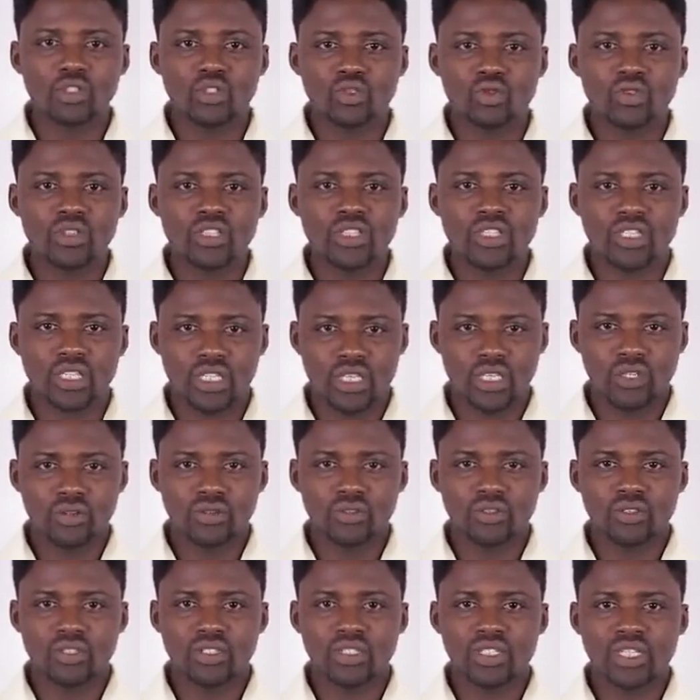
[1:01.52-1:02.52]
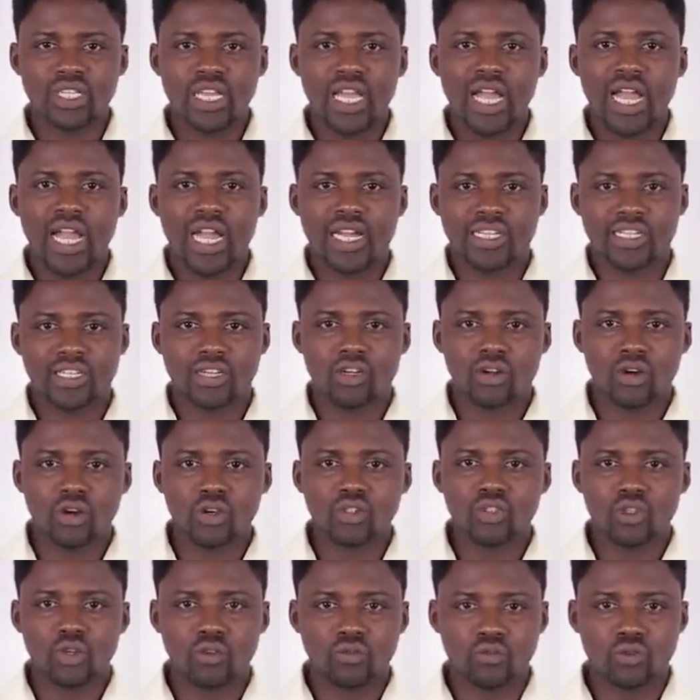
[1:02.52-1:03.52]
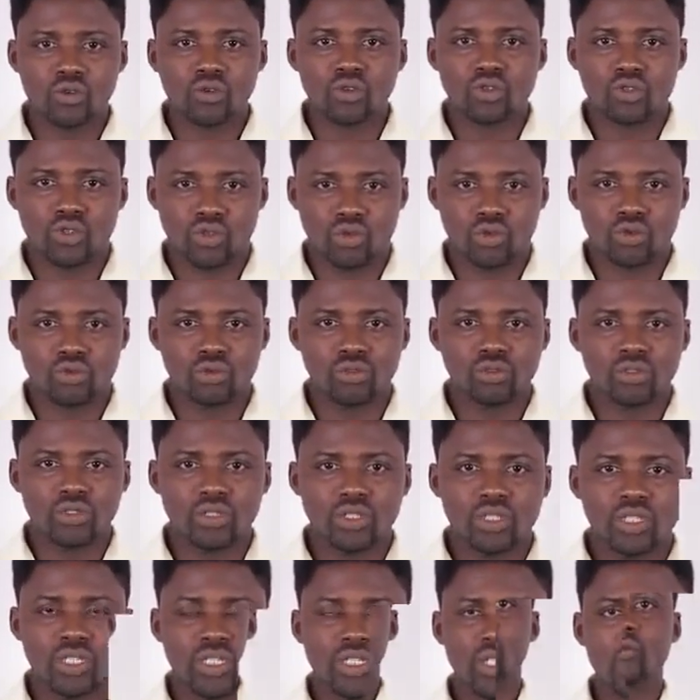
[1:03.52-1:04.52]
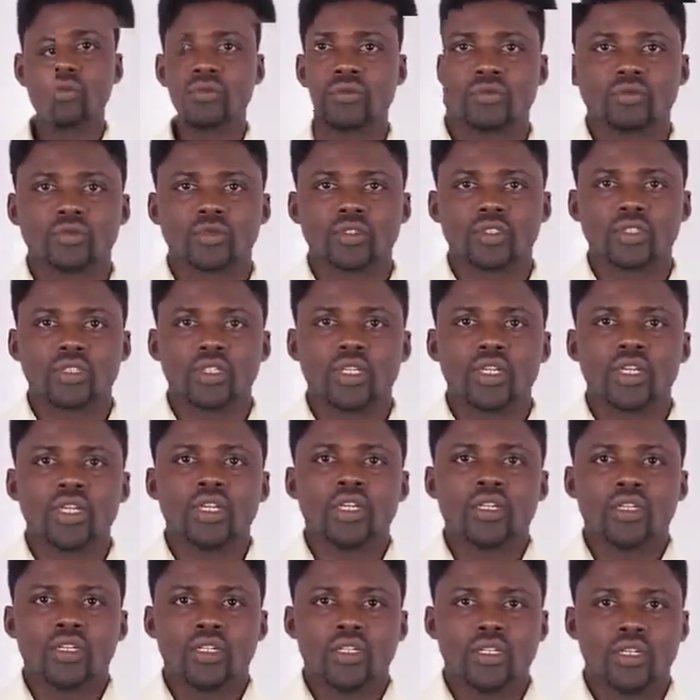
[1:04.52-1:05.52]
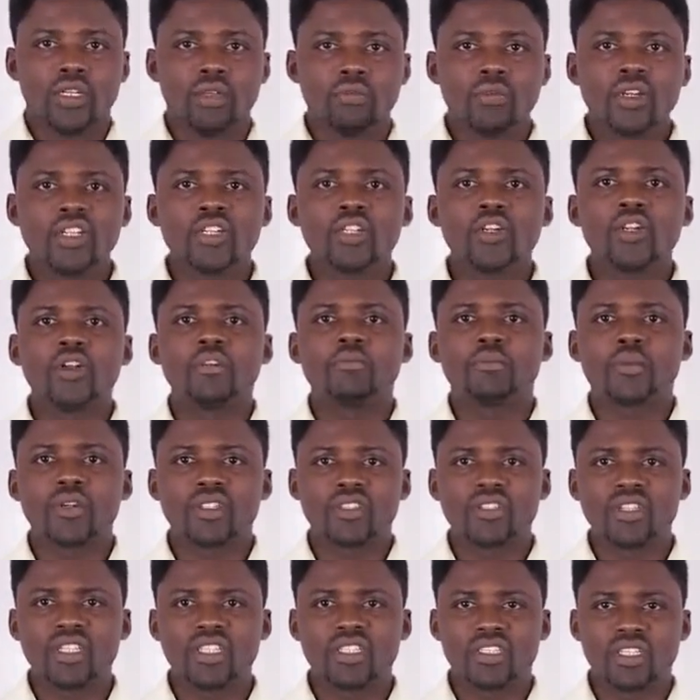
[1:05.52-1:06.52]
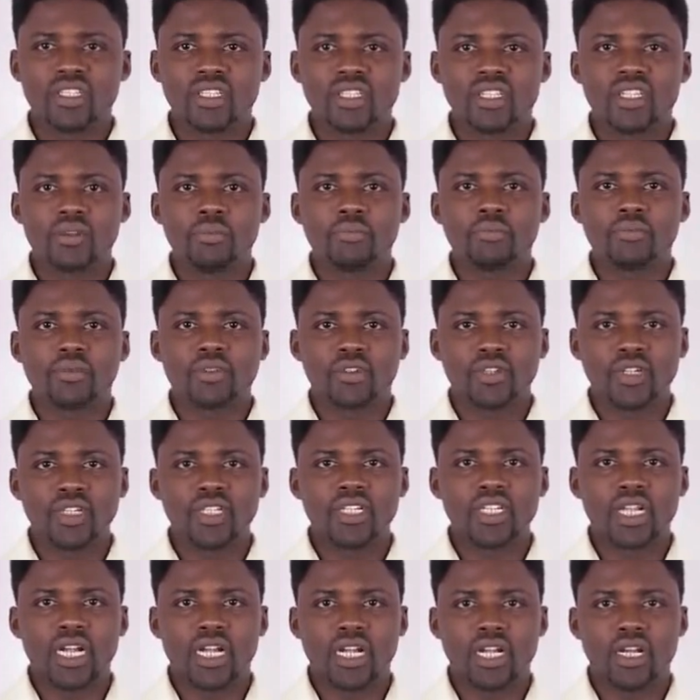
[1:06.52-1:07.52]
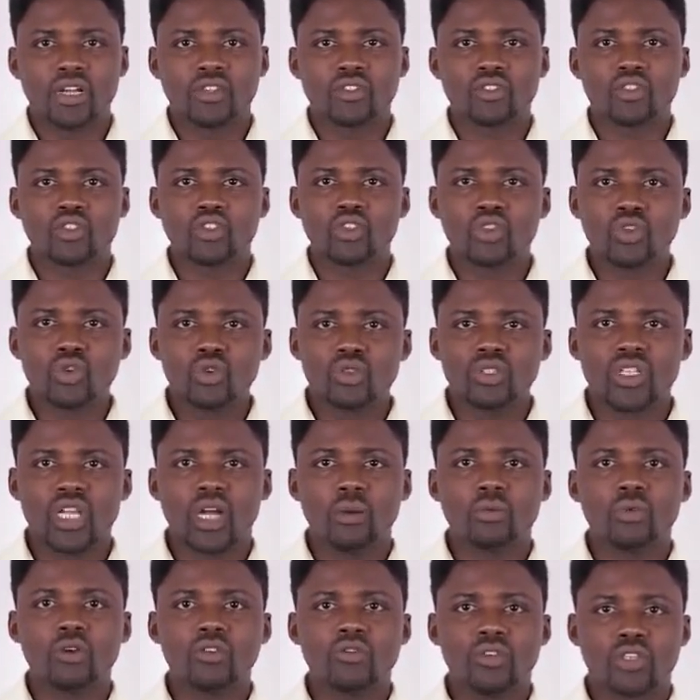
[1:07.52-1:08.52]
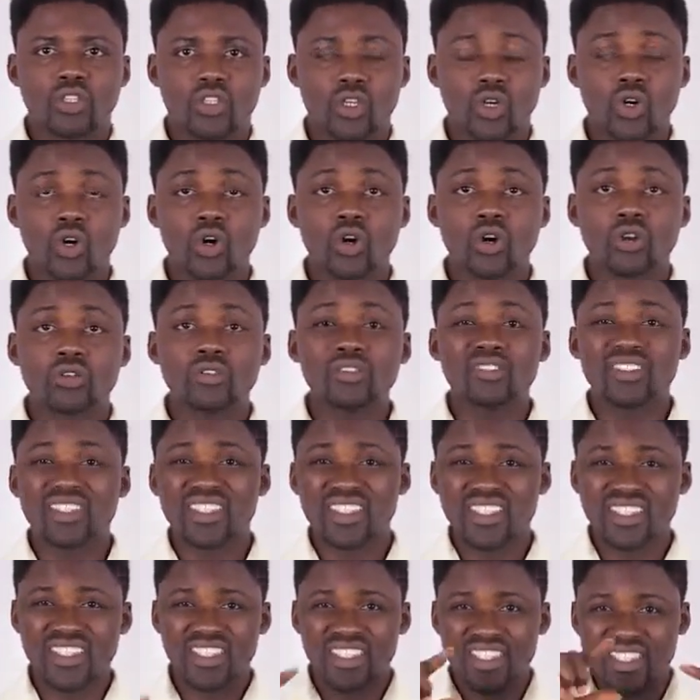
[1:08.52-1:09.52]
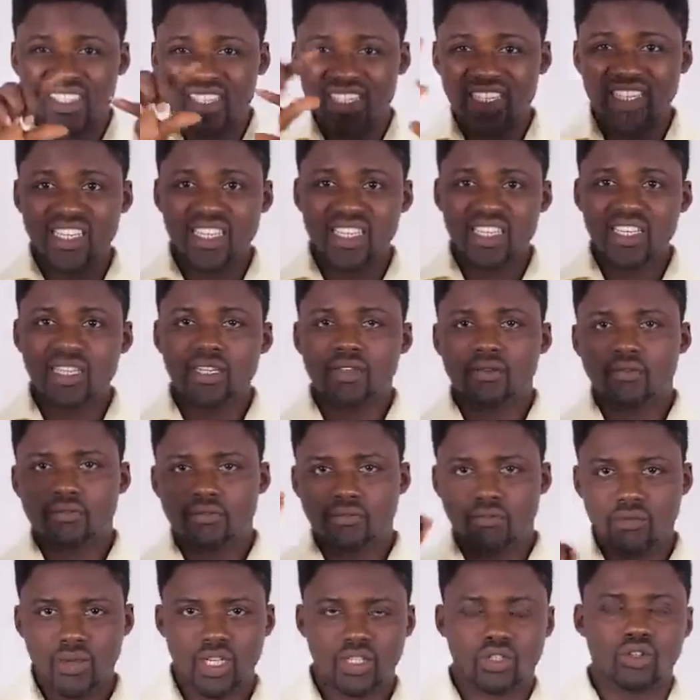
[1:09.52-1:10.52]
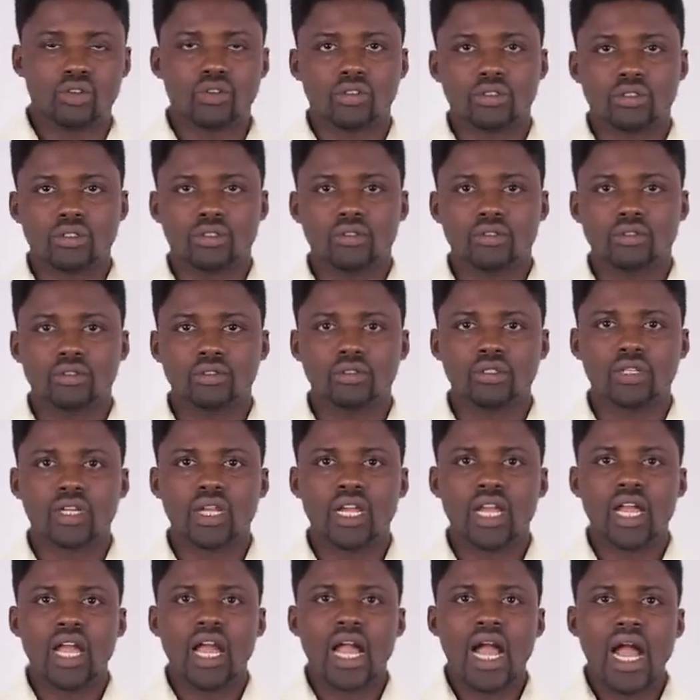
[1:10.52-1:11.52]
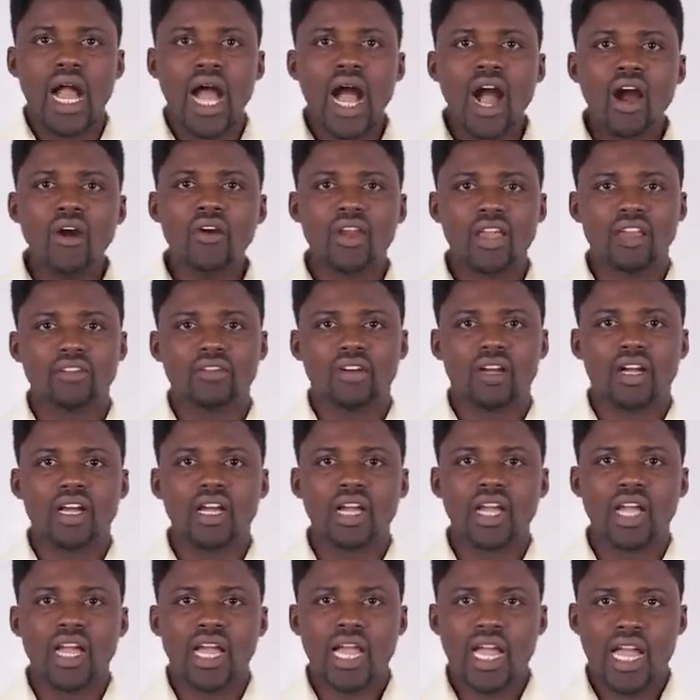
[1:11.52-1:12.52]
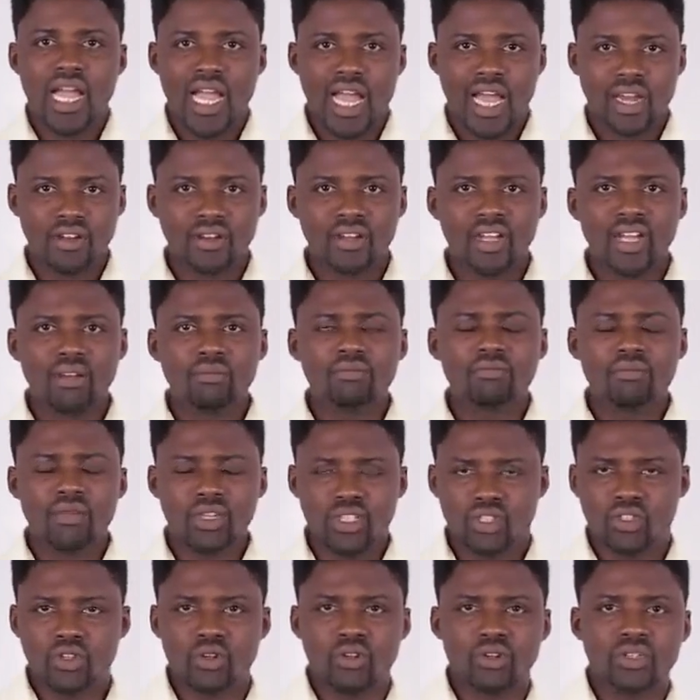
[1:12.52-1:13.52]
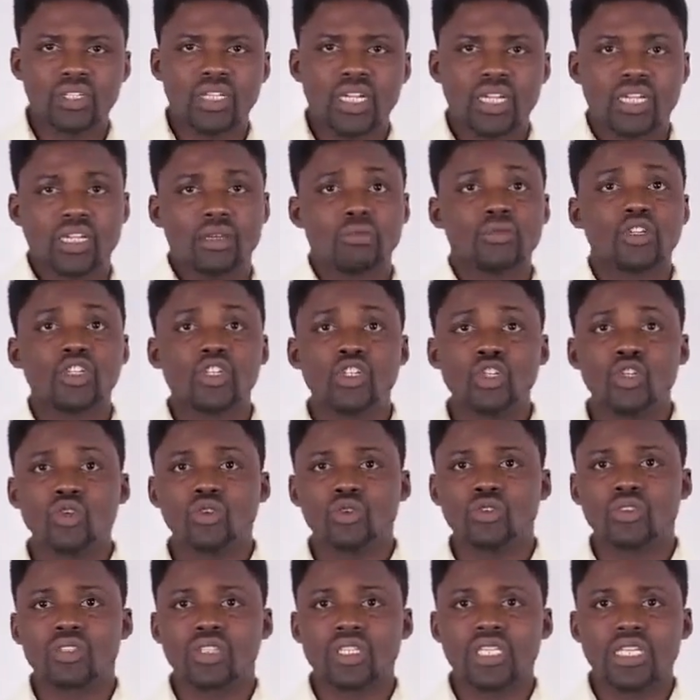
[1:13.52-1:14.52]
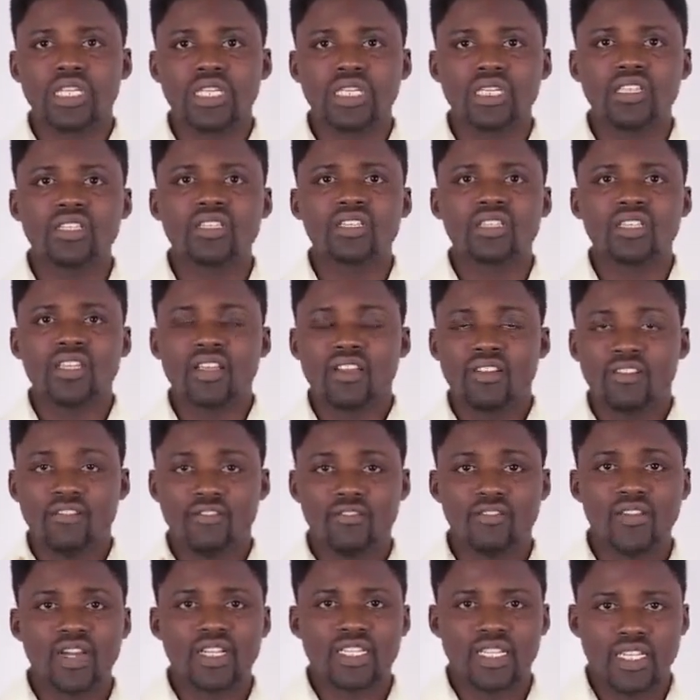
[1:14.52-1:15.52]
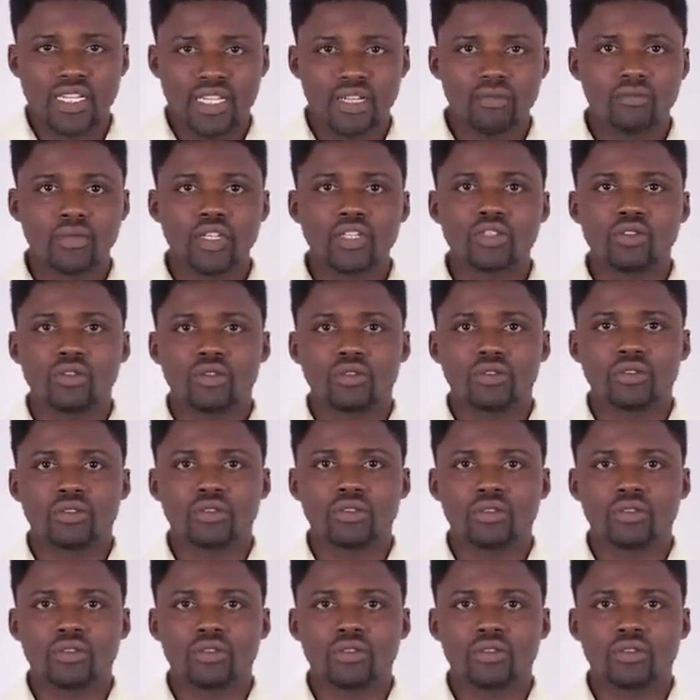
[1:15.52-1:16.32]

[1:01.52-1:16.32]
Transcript: between sales and the cost of goods sold. The method of presenting the trading account used above is called T method. However, another method that can be used is vertical method.